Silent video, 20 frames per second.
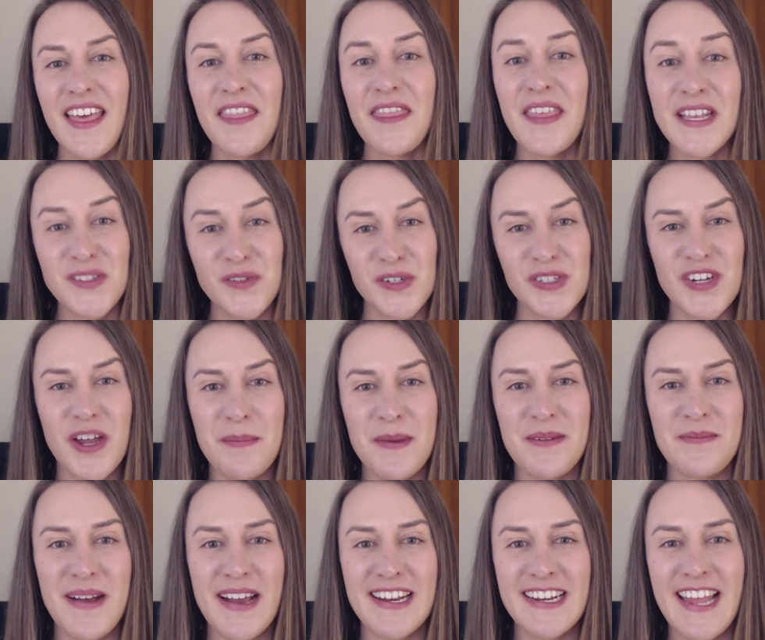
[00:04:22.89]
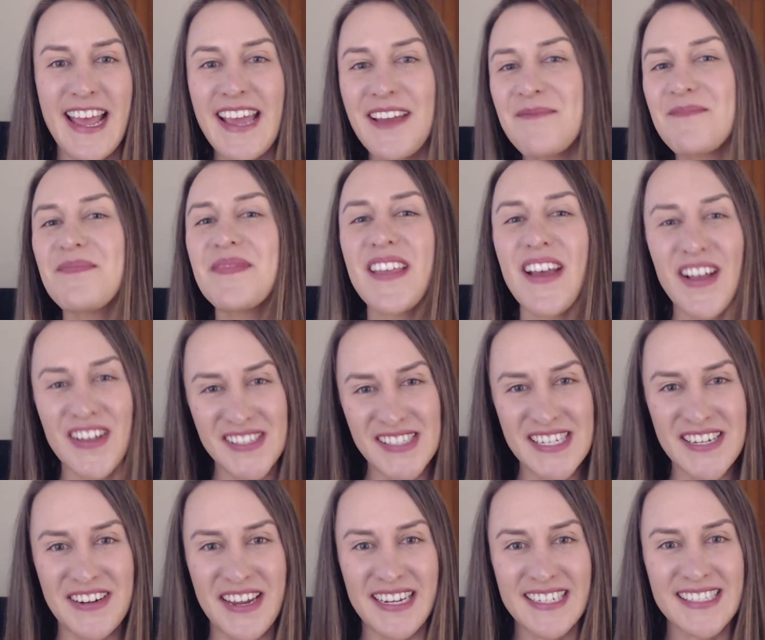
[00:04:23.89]
Thanks for stopping by today. I'll
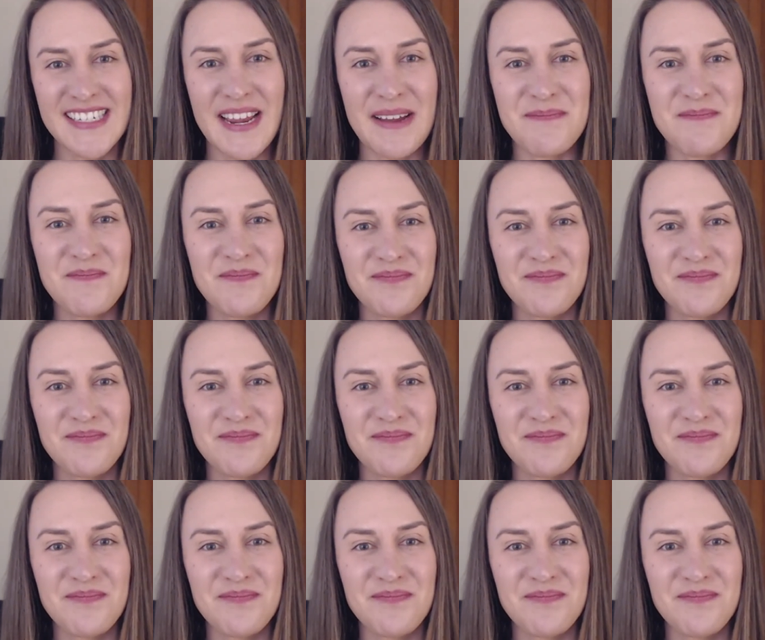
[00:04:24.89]
see you next time.